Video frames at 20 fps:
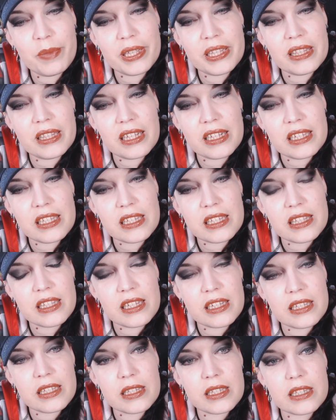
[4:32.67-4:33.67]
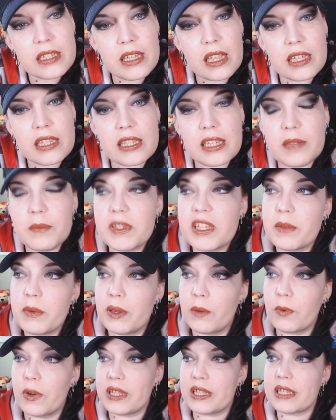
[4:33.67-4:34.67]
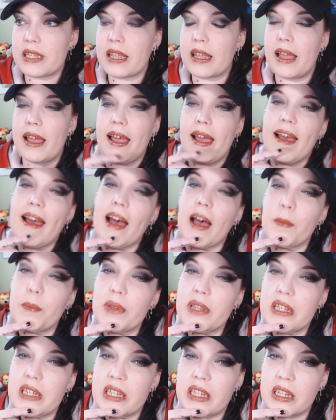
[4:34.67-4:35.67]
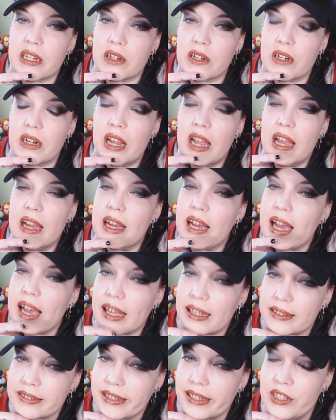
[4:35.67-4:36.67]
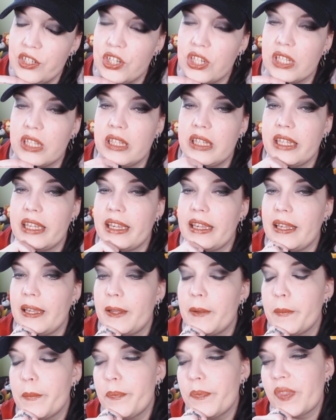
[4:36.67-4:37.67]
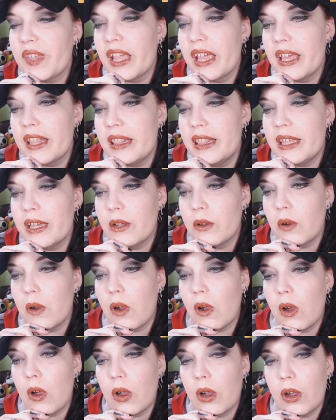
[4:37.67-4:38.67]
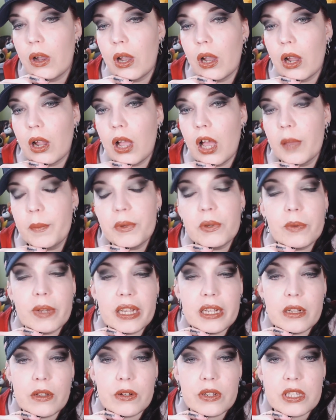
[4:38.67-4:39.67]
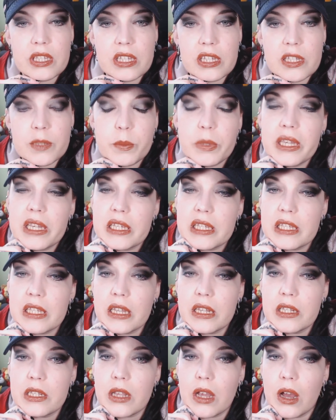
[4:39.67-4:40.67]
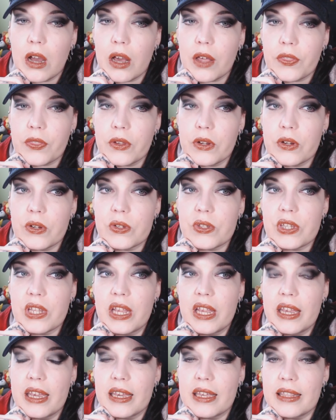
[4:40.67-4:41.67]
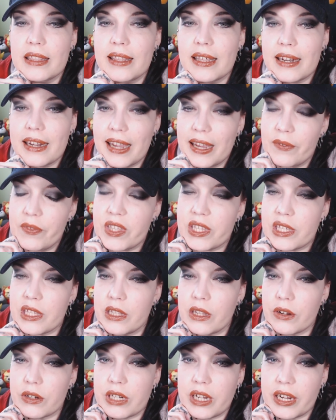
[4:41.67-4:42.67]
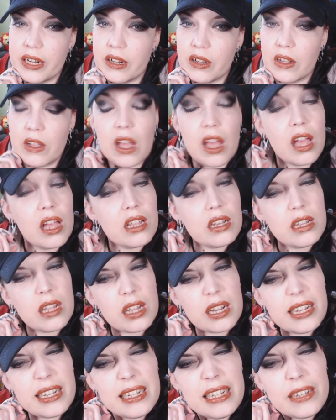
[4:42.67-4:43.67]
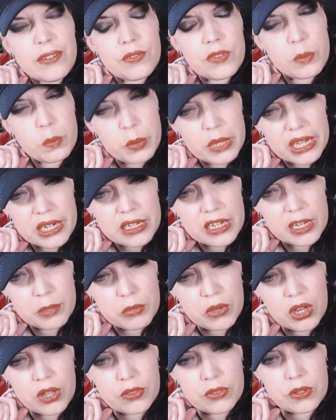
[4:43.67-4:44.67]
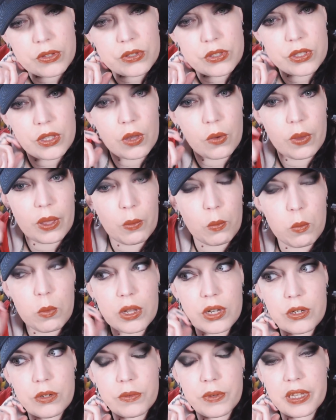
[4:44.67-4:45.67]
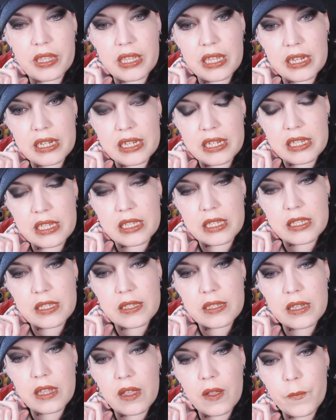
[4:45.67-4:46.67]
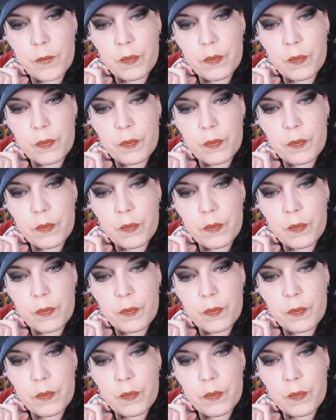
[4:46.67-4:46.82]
But that's seems to be what's happened here. Allegedly, there are copyright notices being sent to authors that have this in their title. Not any of the big name authors, though. I wonder why that is.